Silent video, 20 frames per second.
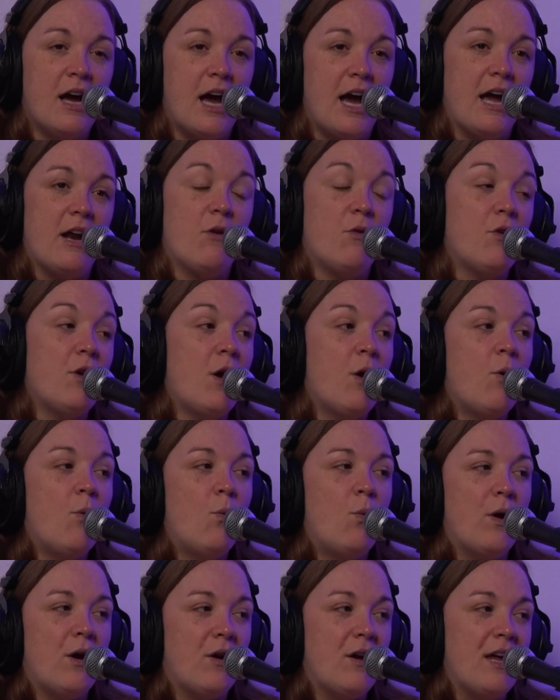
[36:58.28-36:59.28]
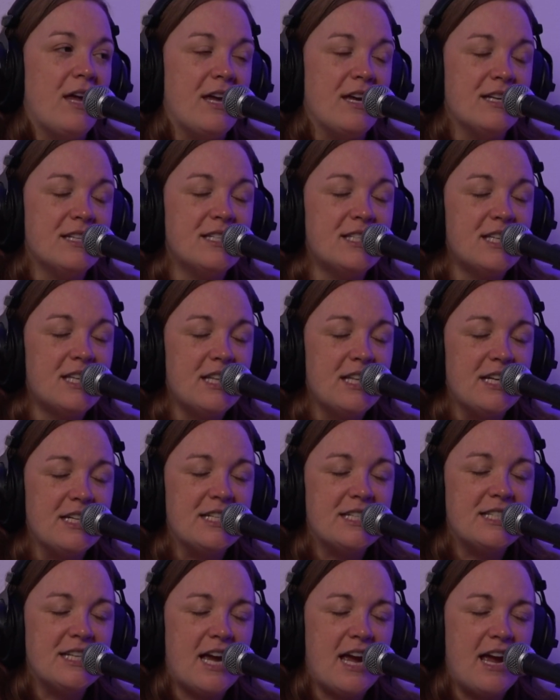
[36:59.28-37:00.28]
I don't know where he is to
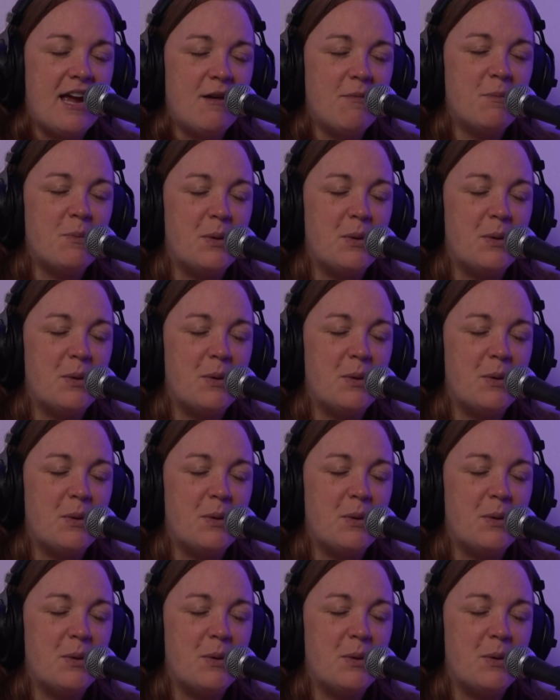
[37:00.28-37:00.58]
this day,